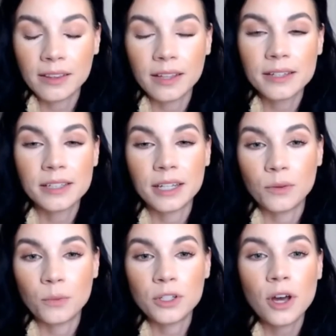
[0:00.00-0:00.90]

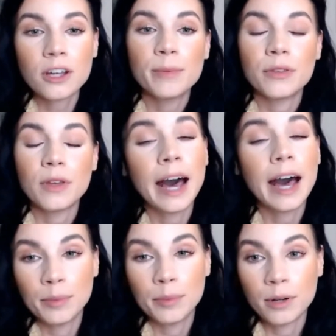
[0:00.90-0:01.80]
lesson, we talked about the
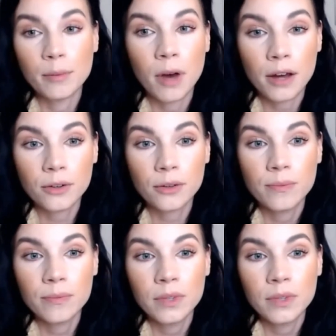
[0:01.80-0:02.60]
hybrid model,